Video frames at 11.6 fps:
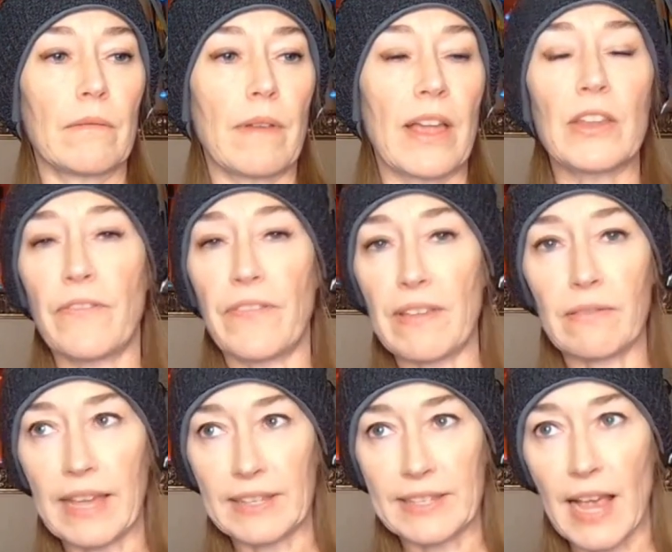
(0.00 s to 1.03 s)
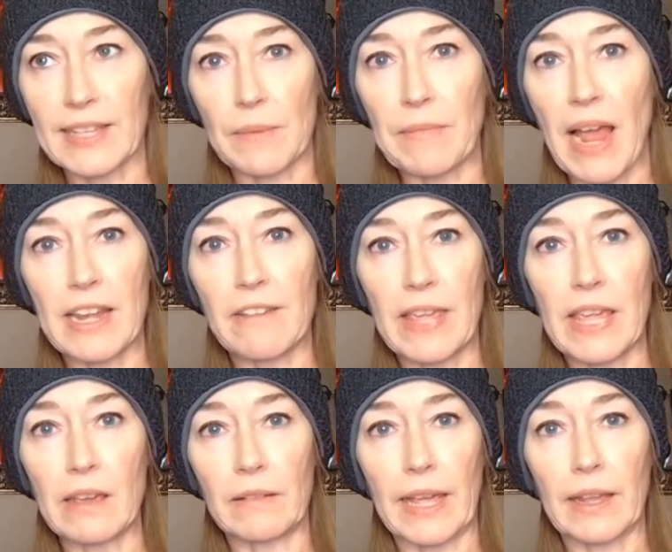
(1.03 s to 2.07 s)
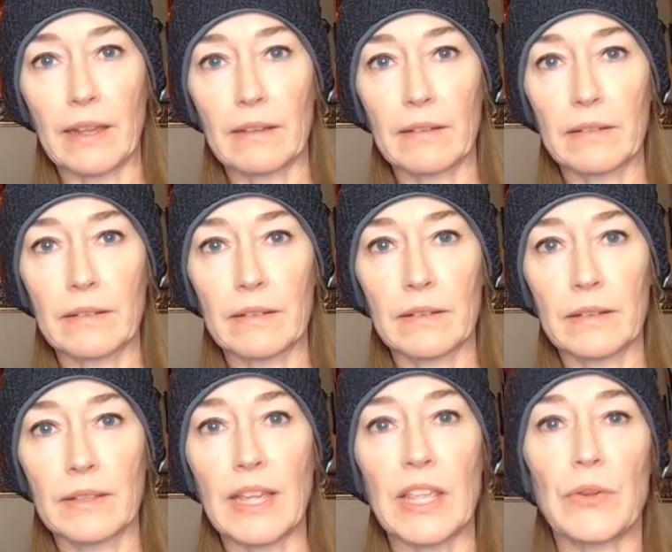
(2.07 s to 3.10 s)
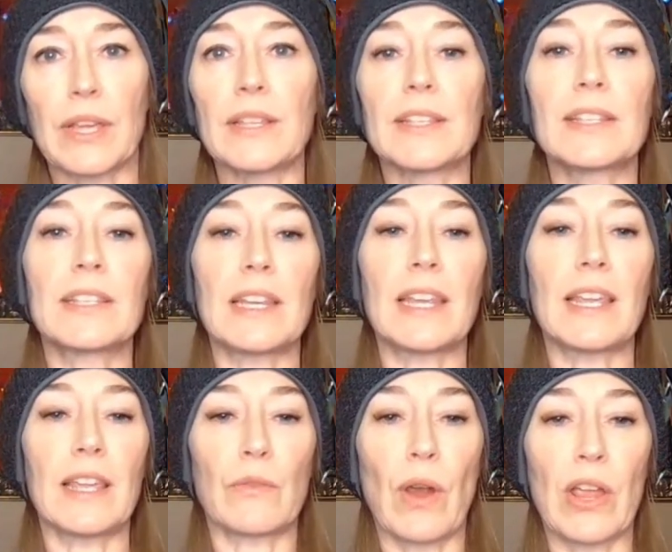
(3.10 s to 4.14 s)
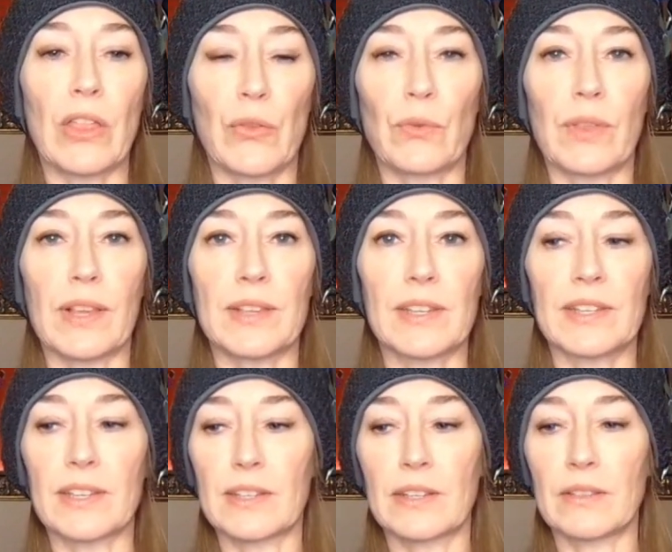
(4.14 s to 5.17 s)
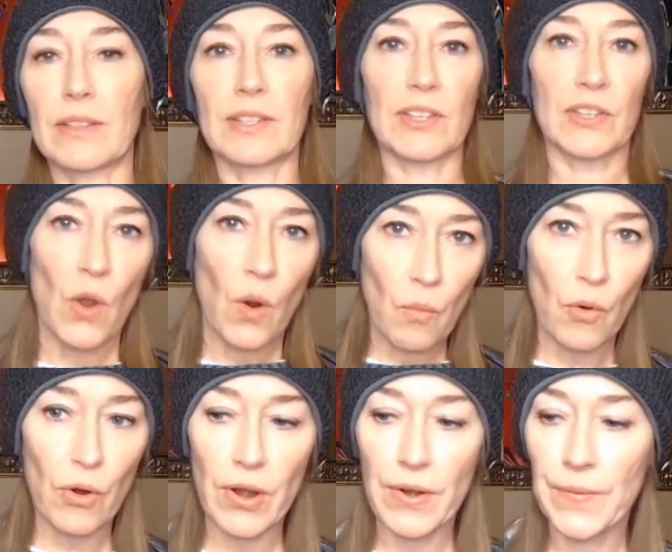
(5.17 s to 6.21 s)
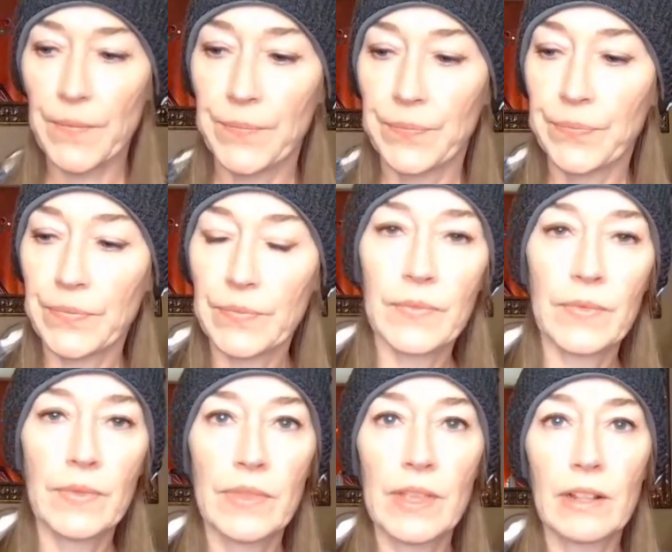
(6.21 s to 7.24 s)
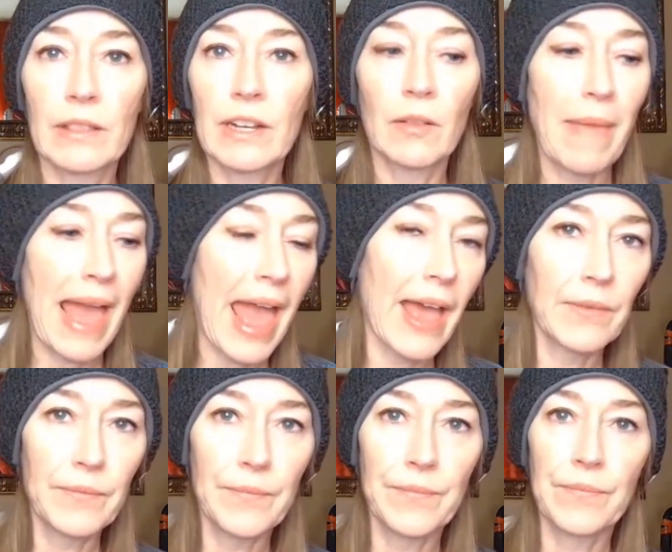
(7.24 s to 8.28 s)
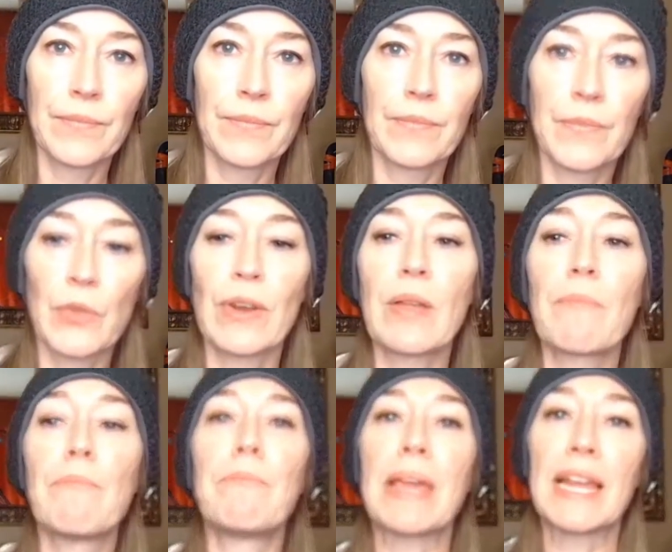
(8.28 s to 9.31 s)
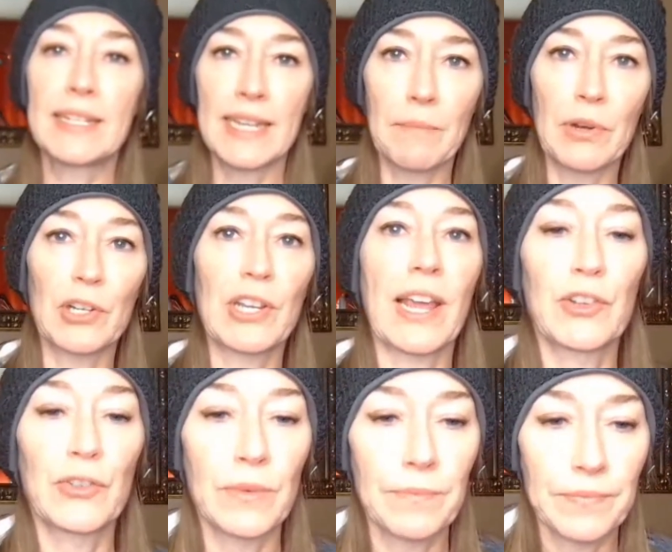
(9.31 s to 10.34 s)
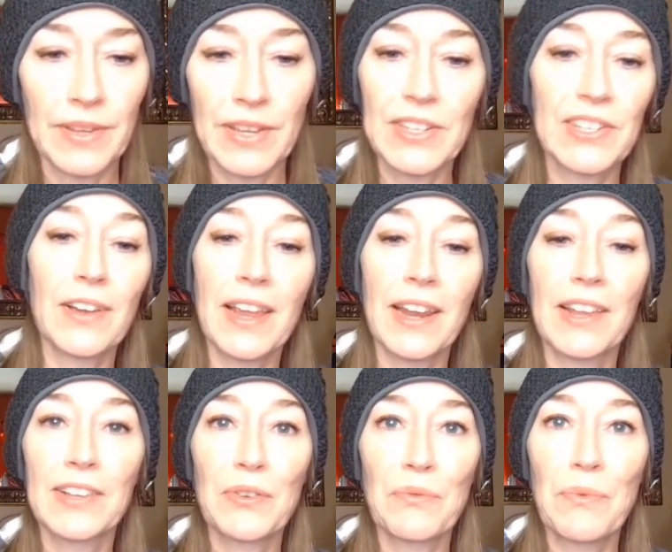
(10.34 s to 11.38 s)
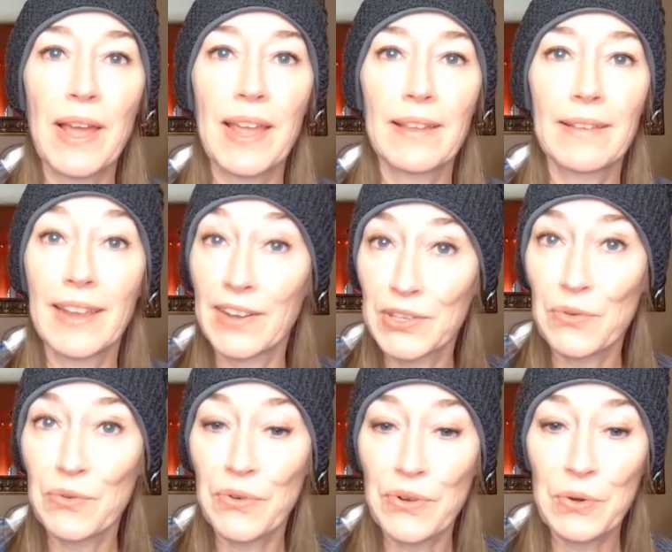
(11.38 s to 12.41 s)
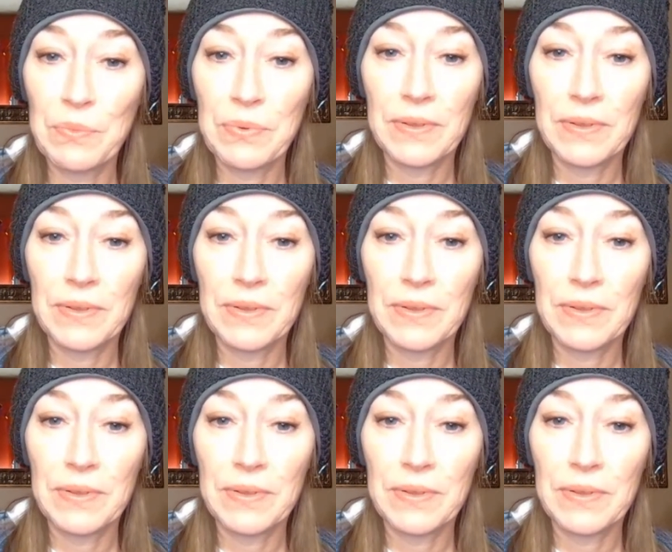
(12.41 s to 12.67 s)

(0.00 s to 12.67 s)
you've like had some kind of healing that you can see right through this. This is no more than a little man throwing a big temper tantrum because he's not getting his own way in his own group.